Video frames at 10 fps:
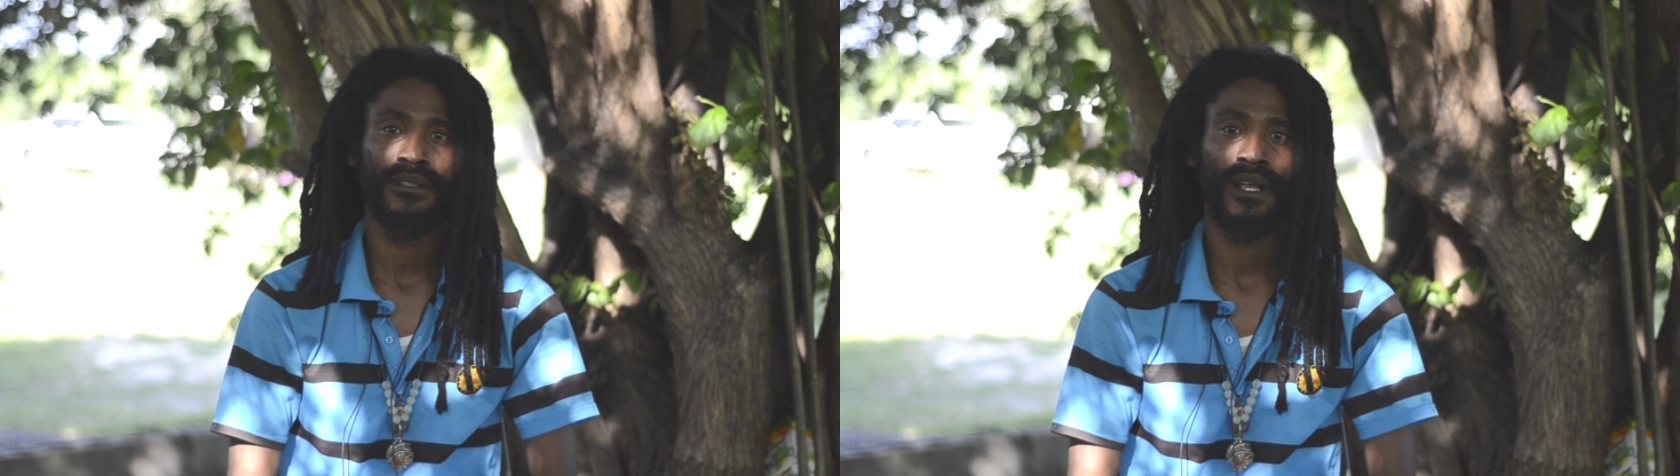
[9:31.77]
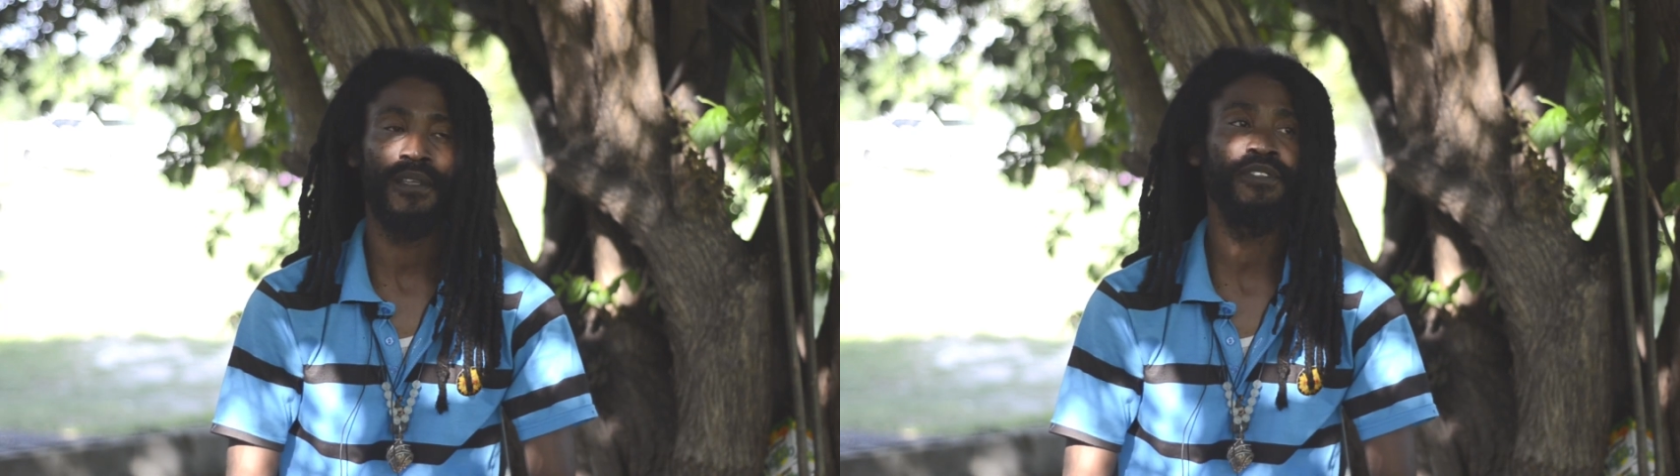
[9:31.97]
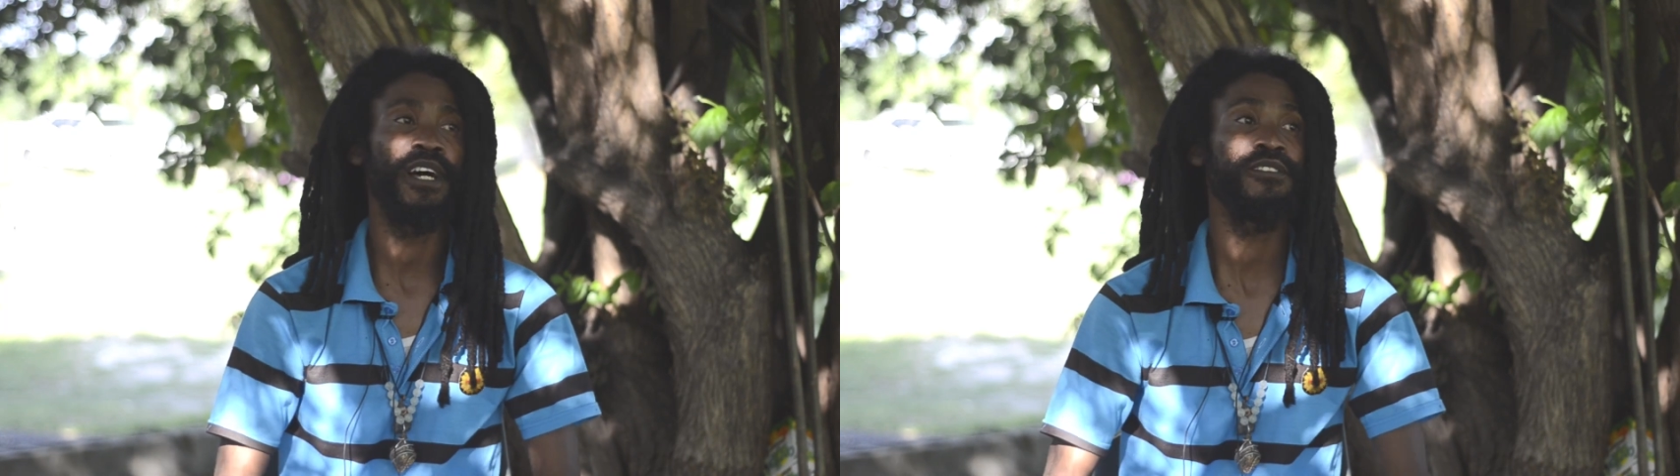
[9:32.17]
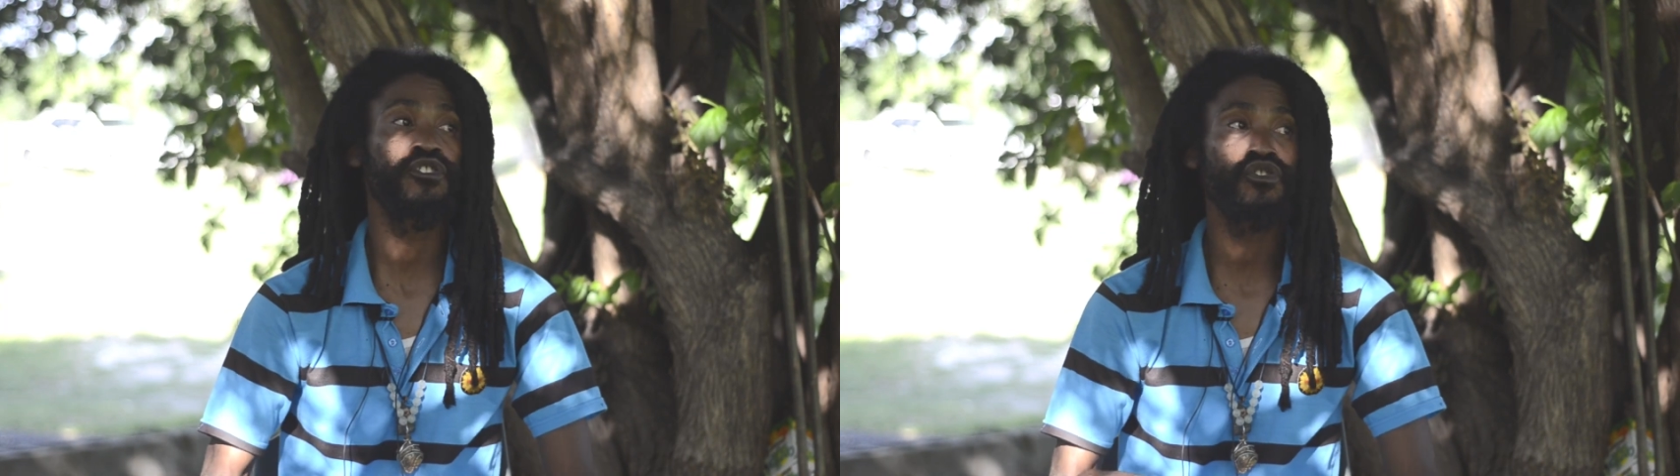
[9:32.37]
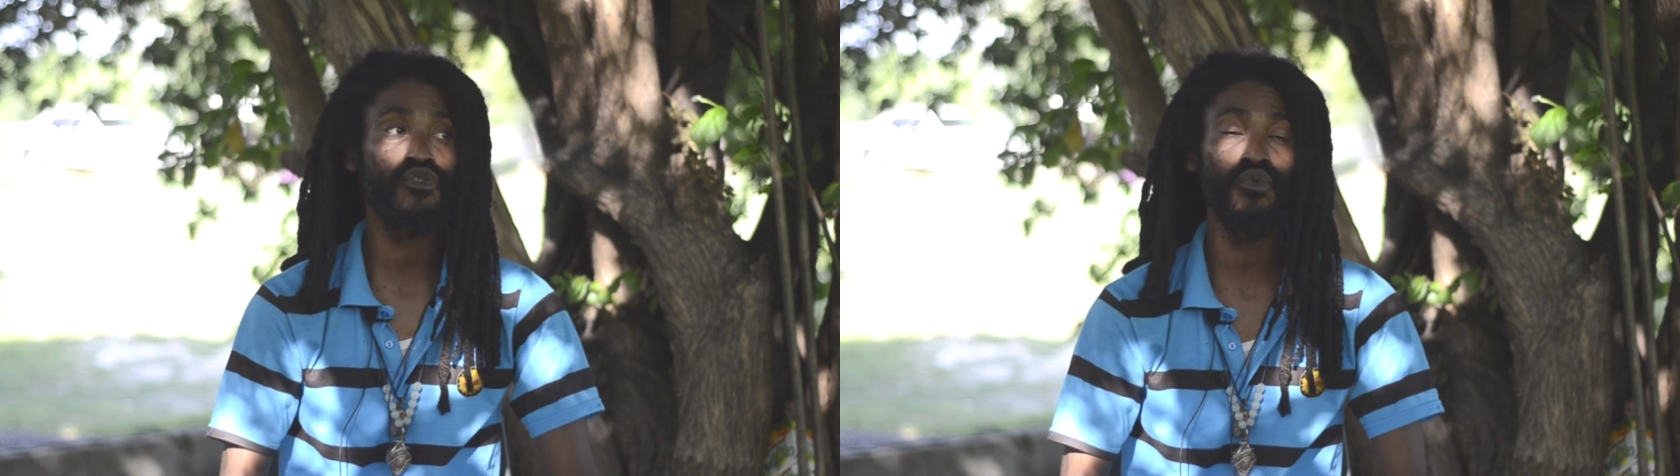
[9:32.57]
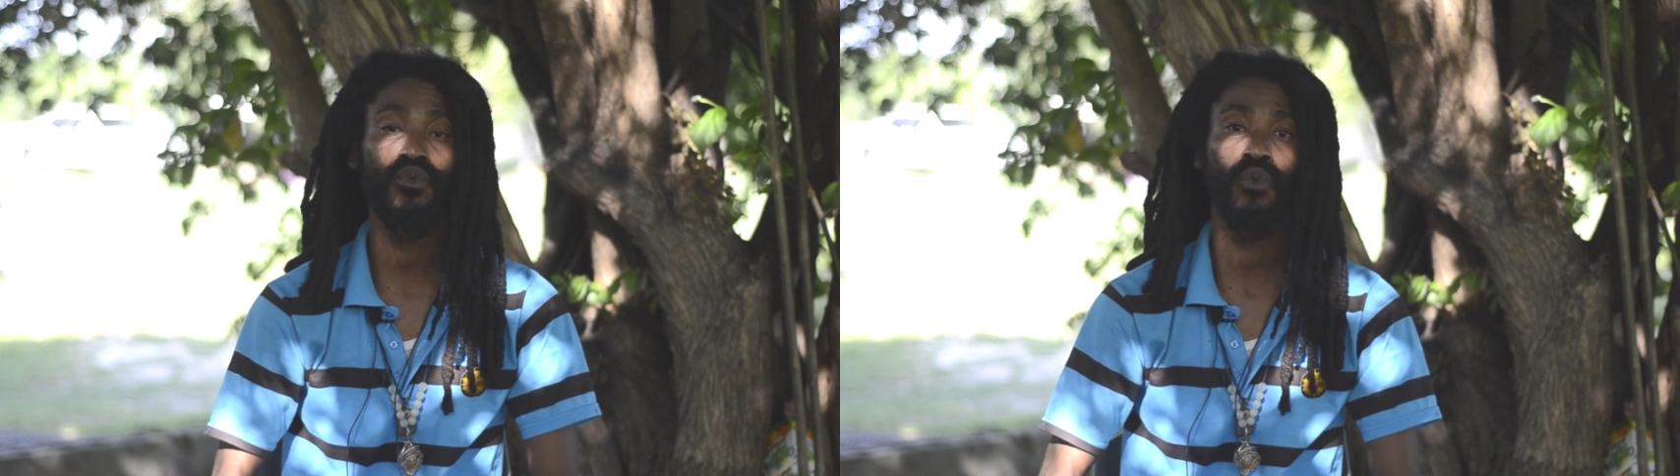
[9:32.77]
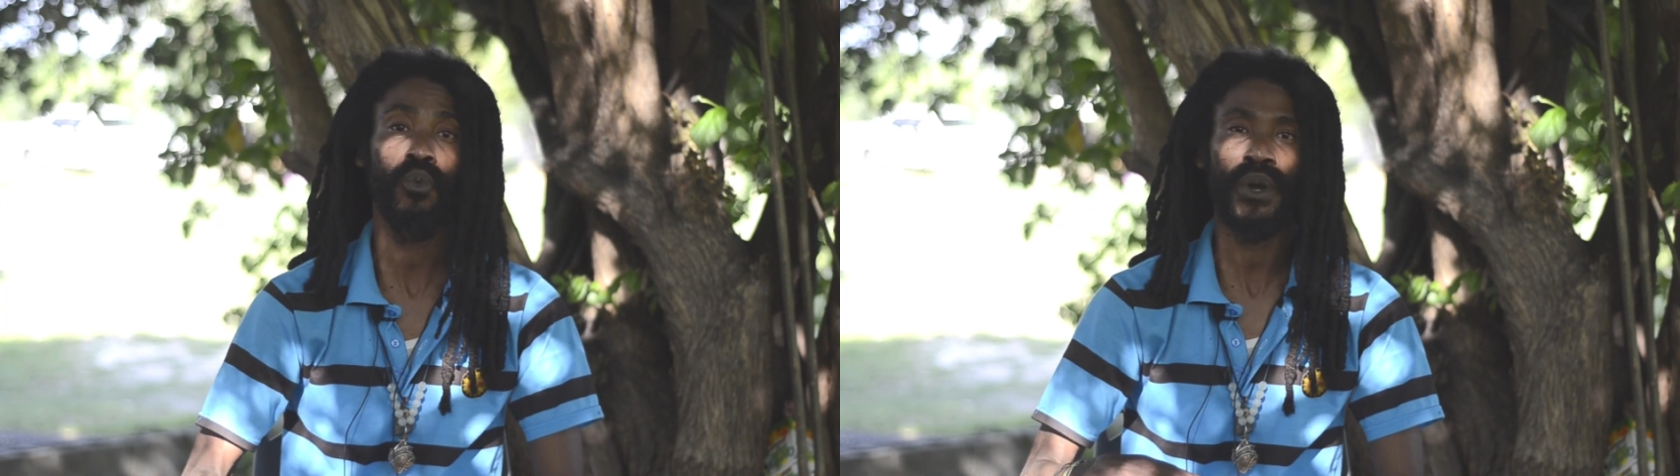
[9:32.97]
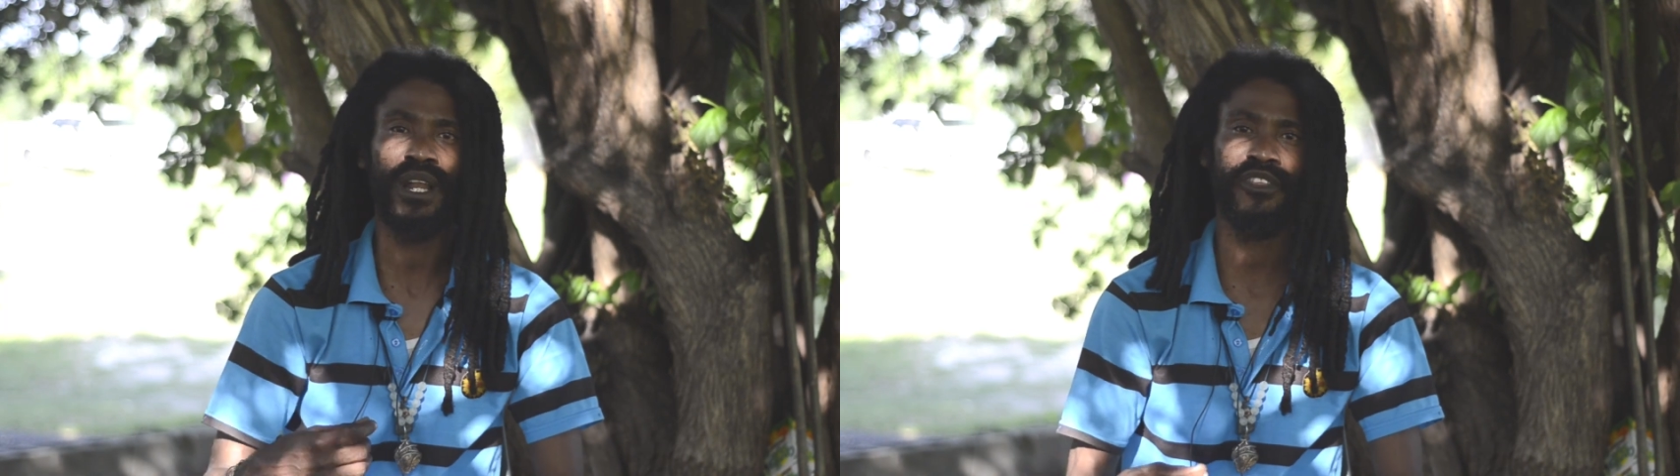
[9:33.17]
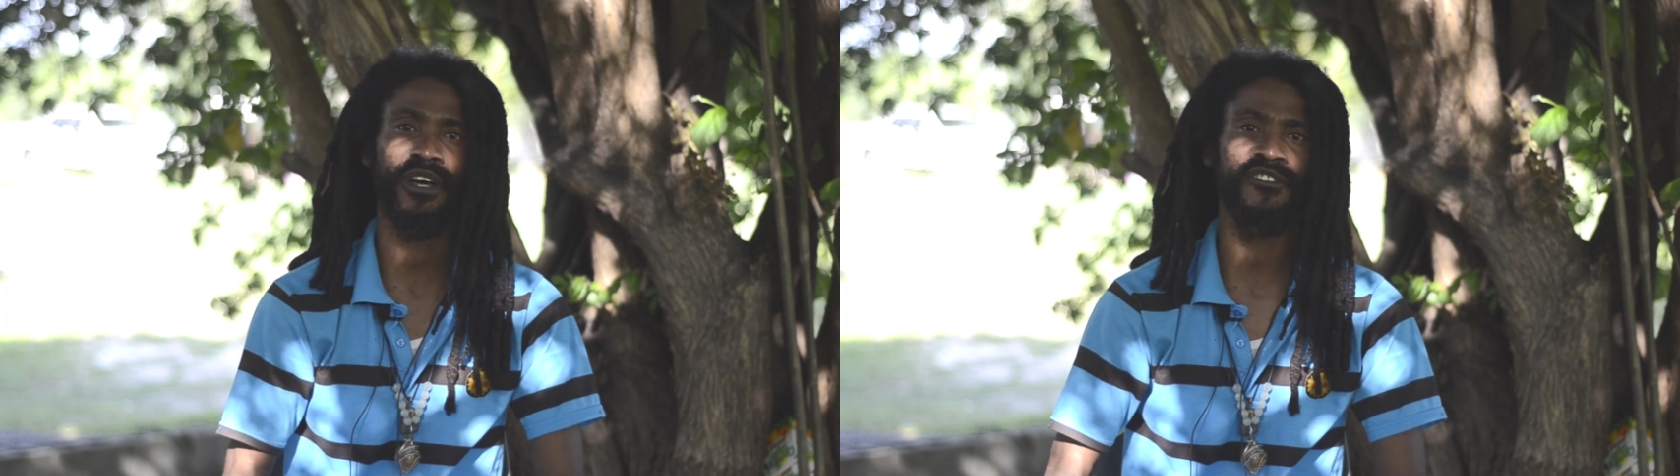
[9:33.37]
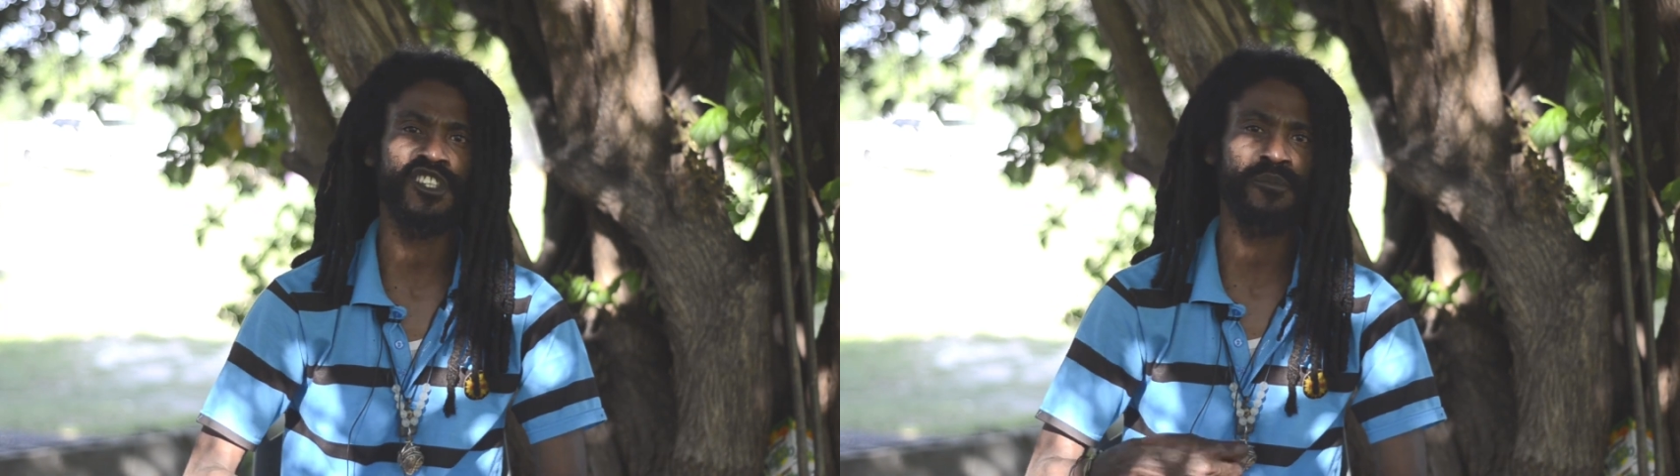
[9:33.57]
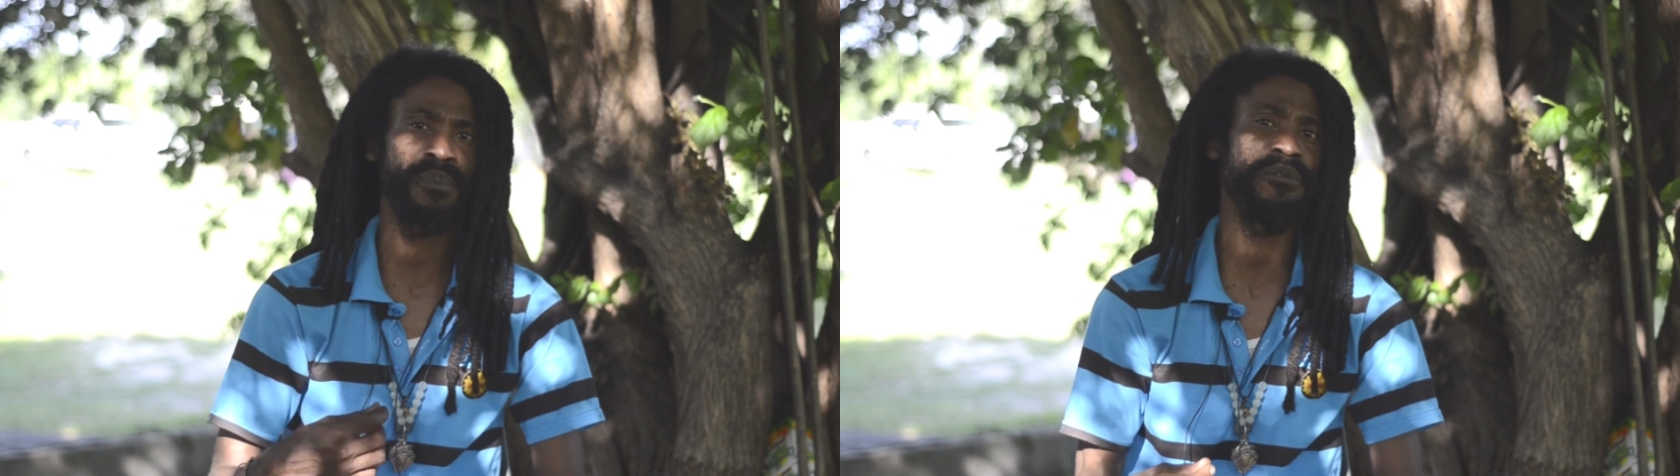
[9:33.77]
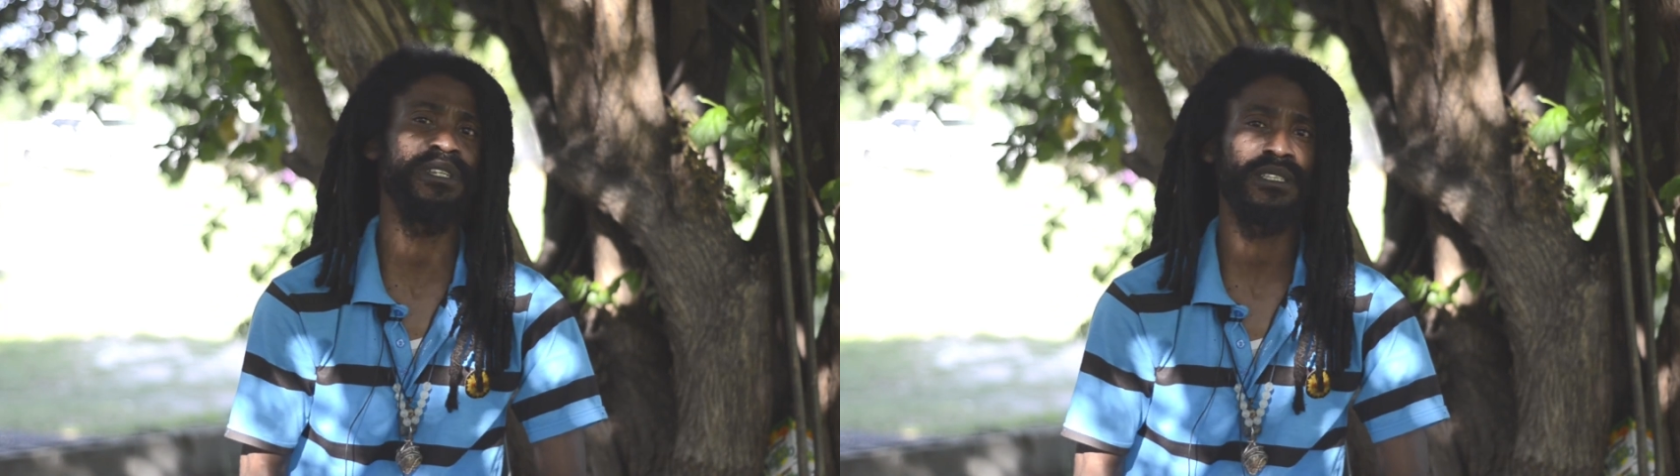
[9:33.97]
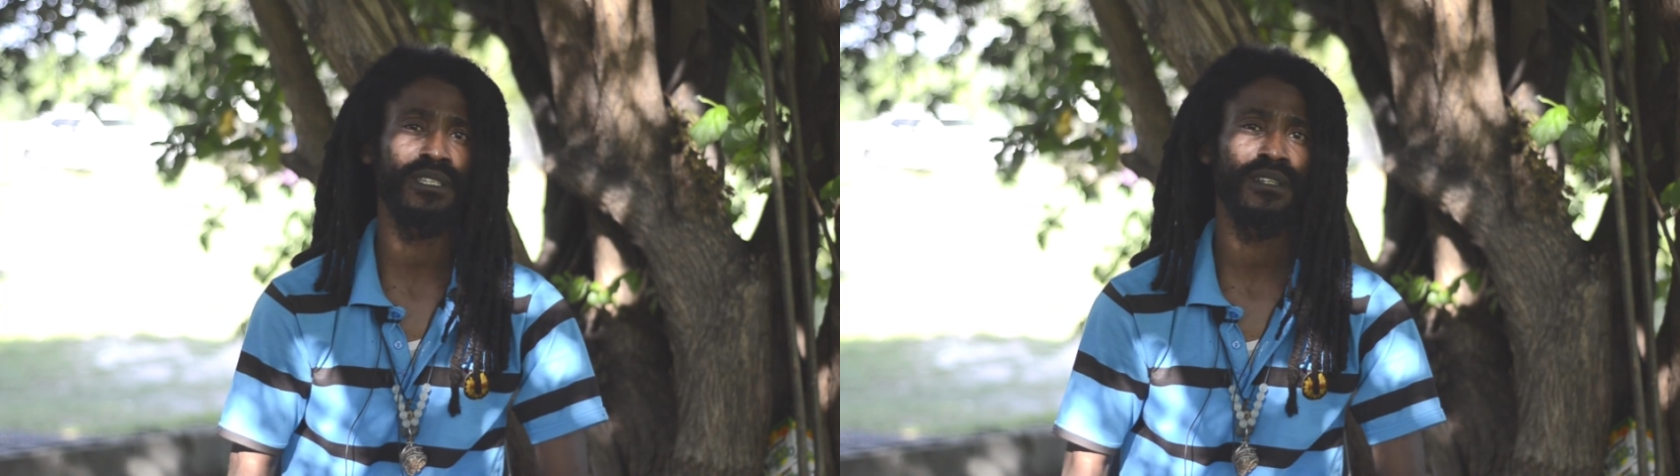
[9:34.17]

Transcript: and that the true wealth of spirit